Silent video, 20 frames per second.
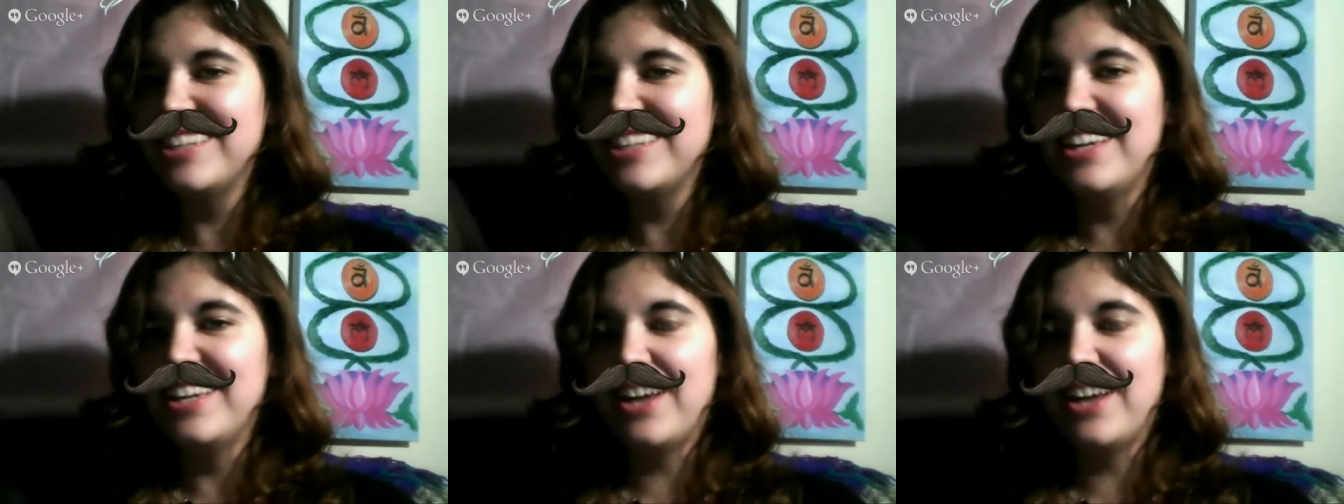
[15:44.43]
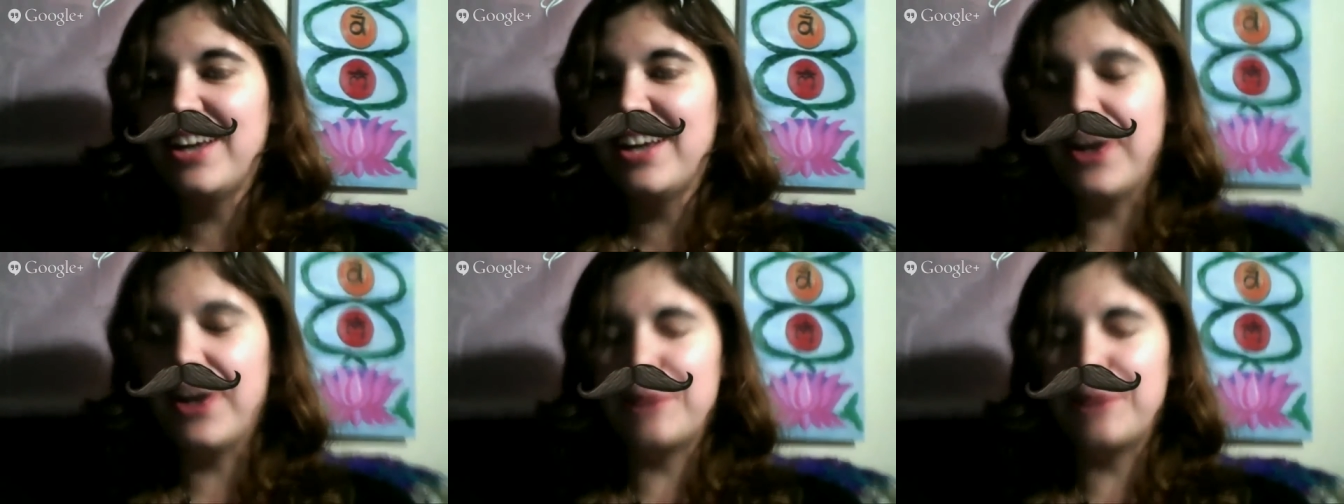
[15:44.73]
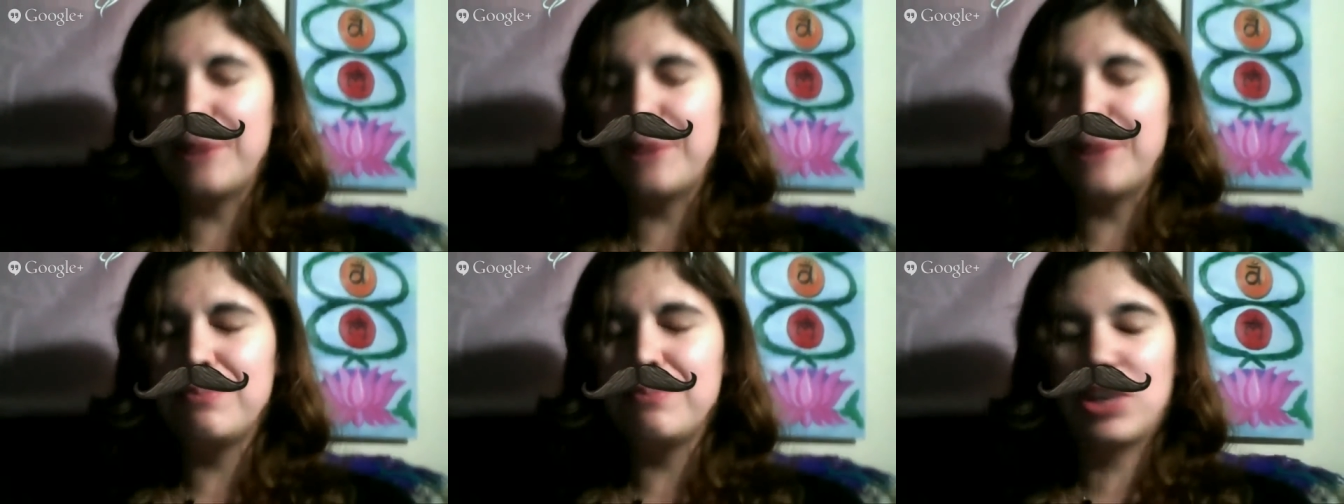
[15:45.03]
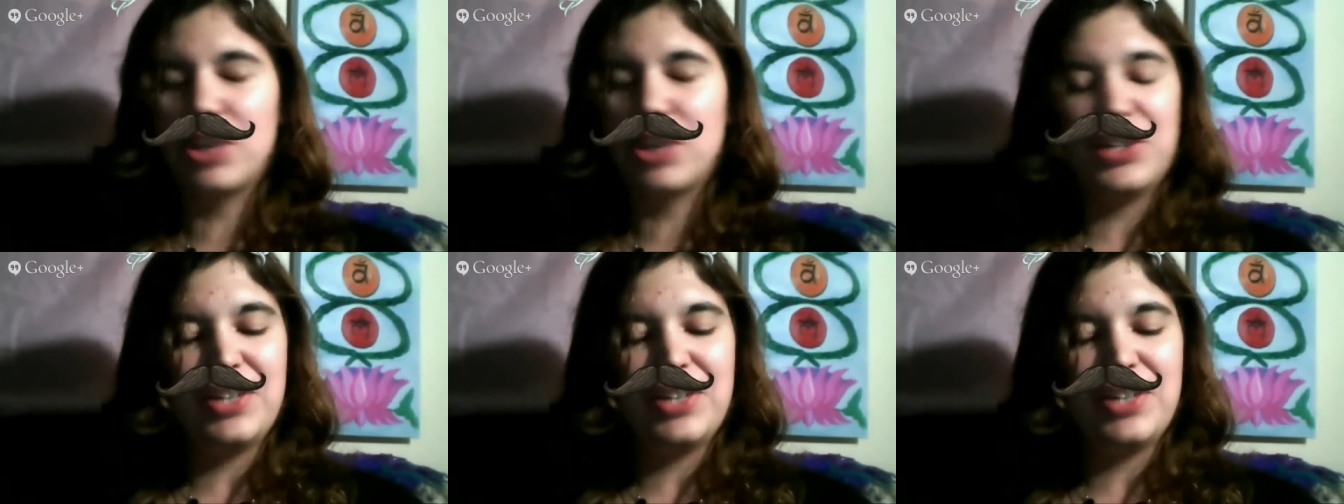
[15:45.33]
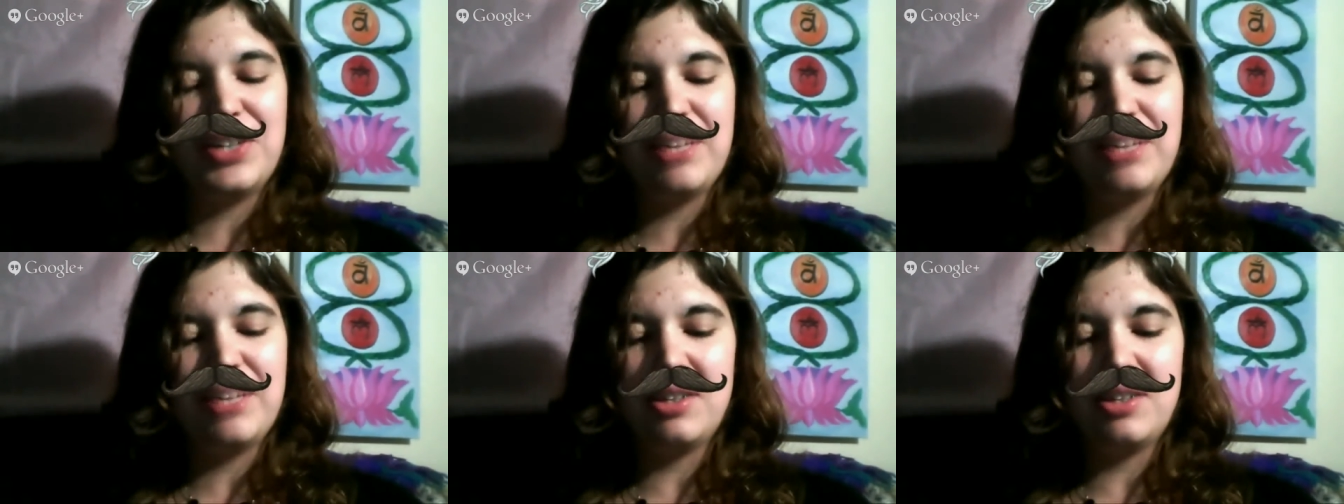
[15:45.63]
Um, sorry you
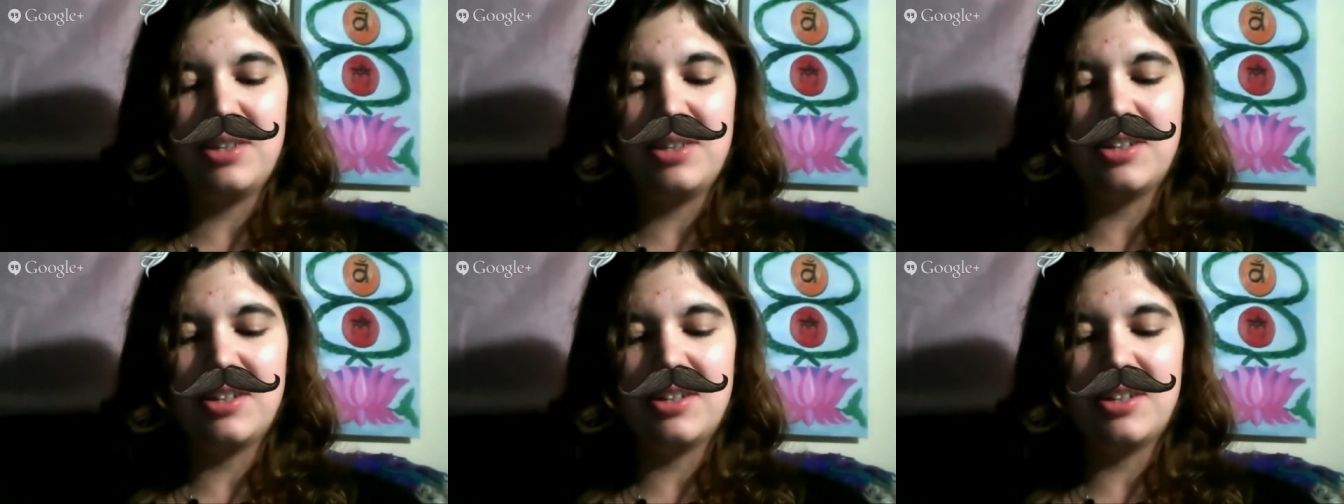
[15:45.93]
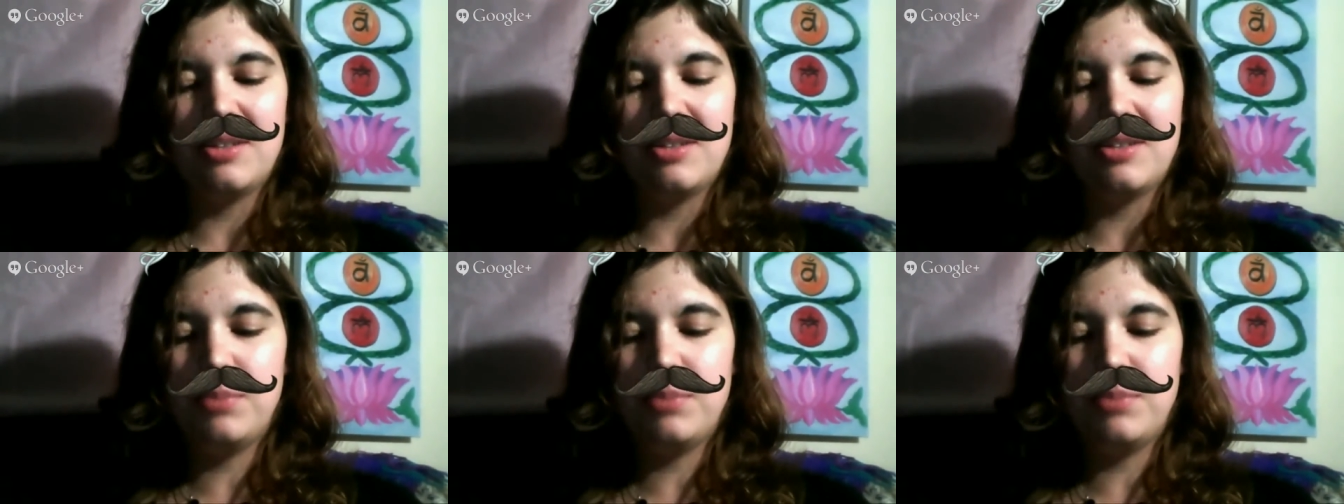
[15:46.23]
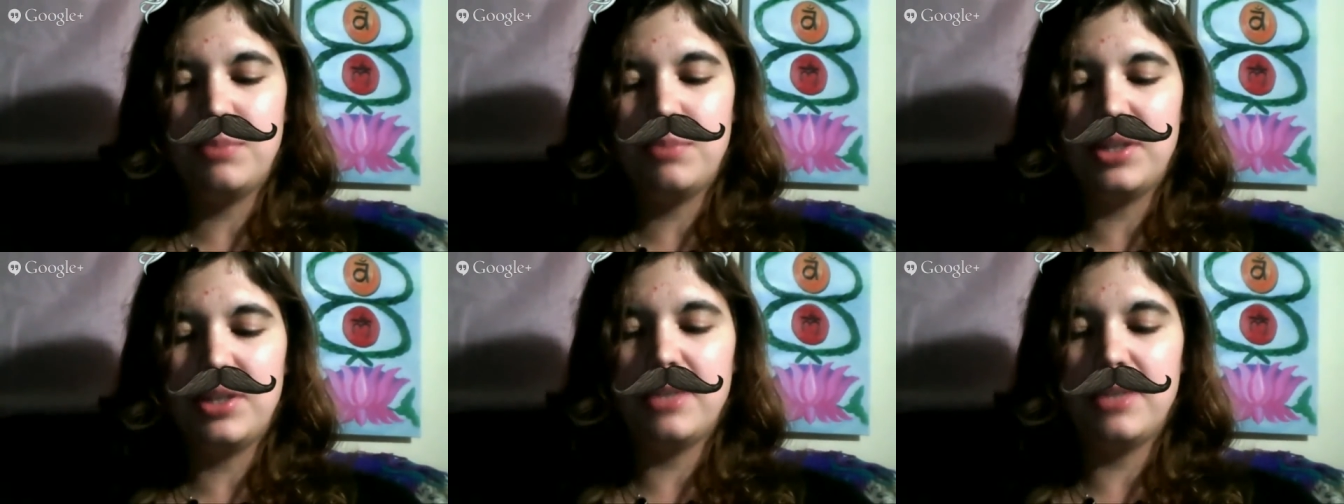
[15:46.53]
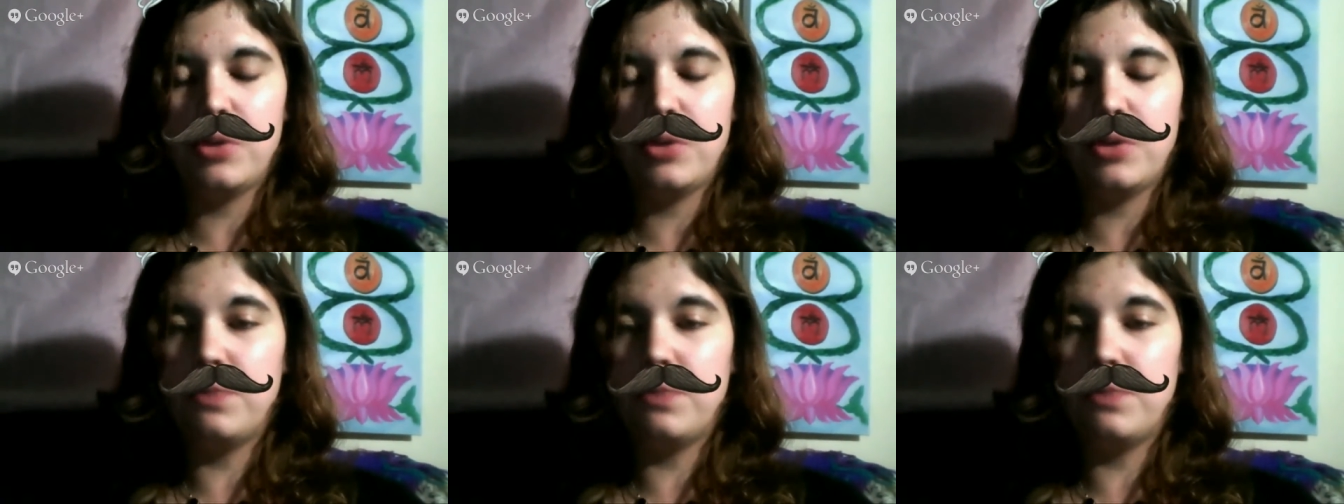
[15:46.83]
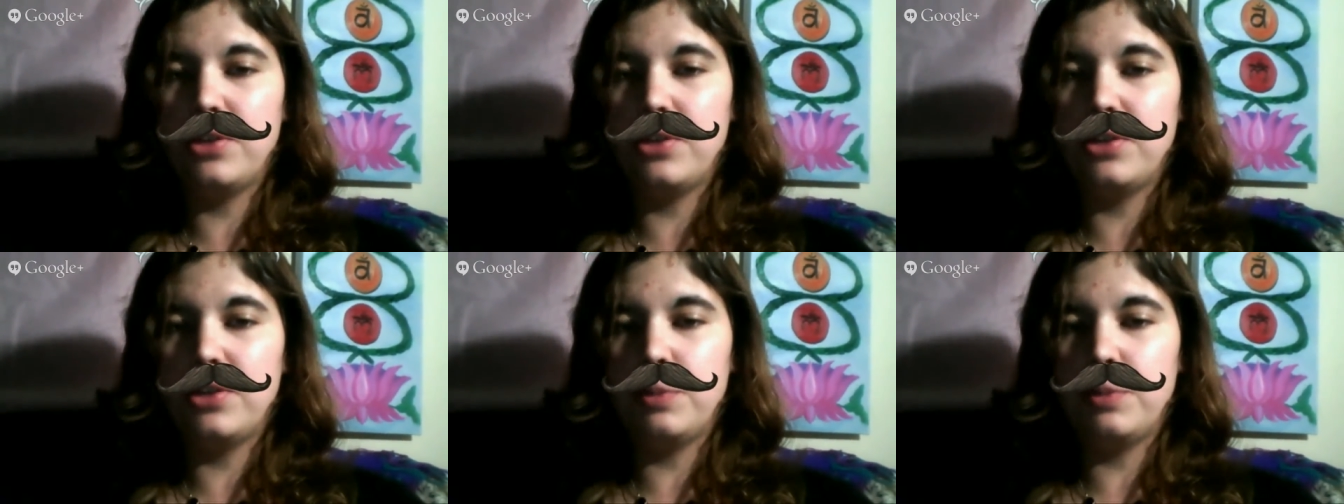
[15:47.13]
can't be here, but hopefully
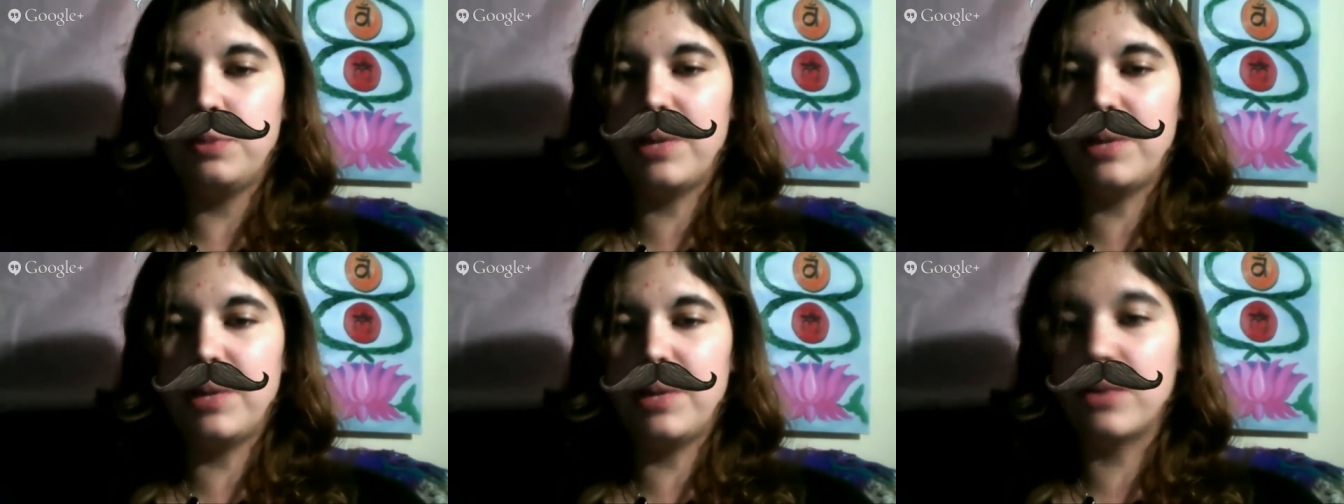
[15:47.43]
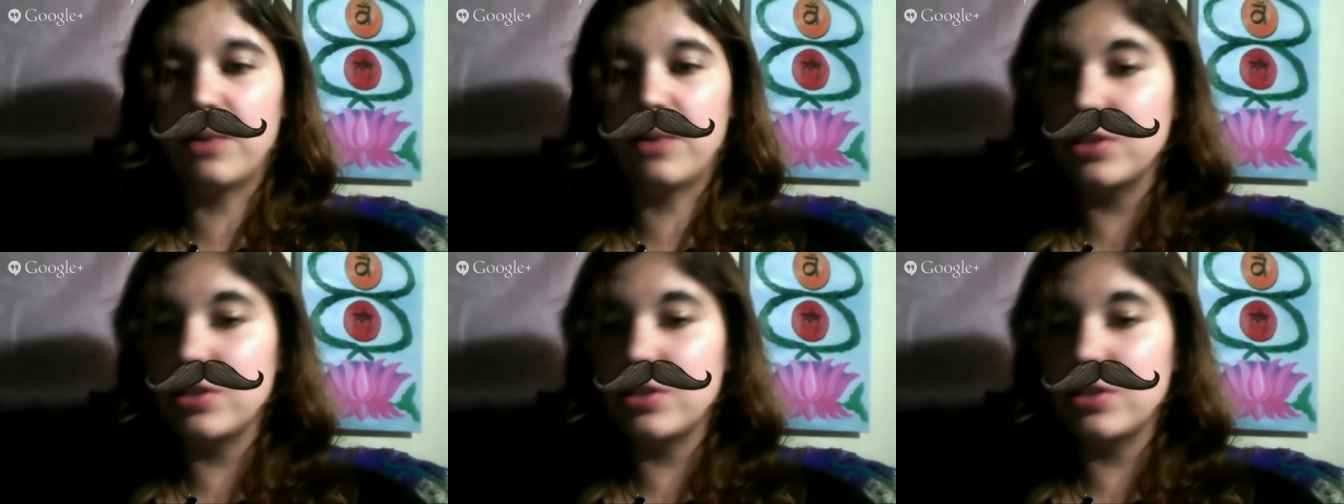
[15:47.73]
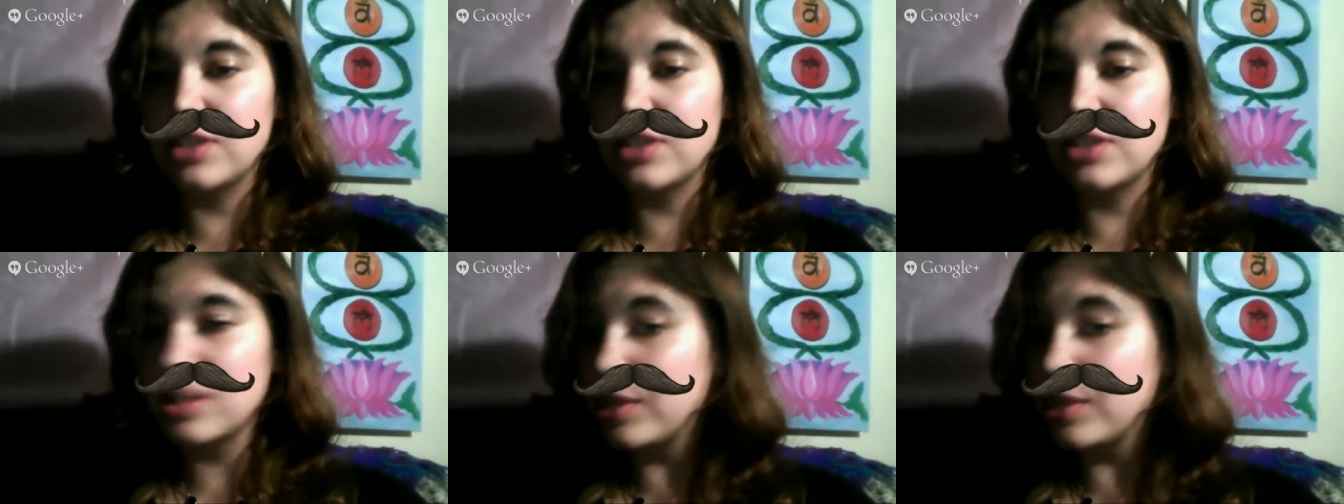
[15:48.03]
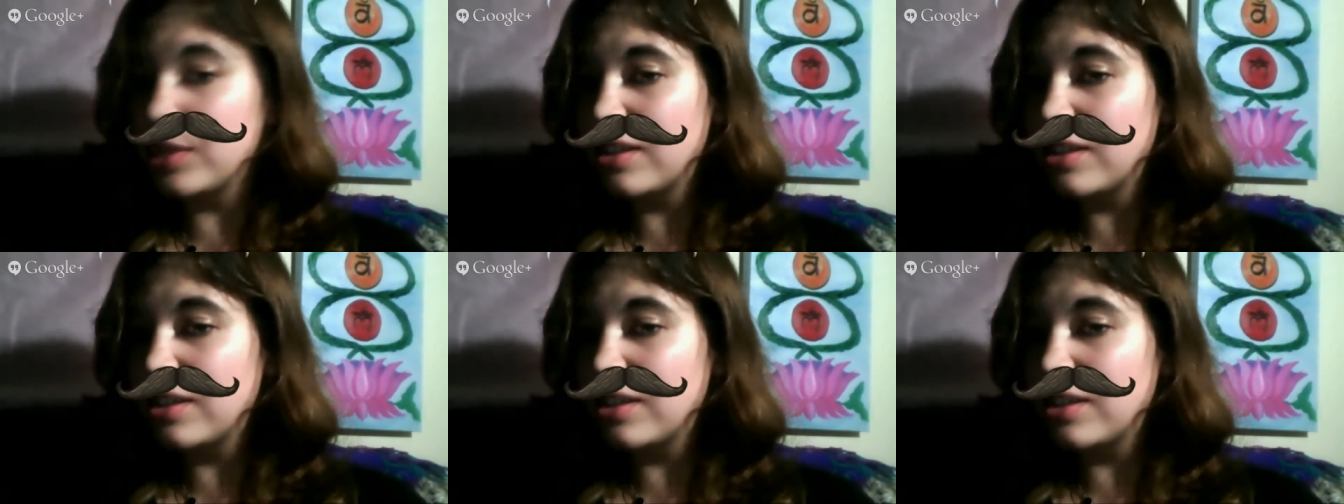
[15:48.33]
you'll be back with us next week.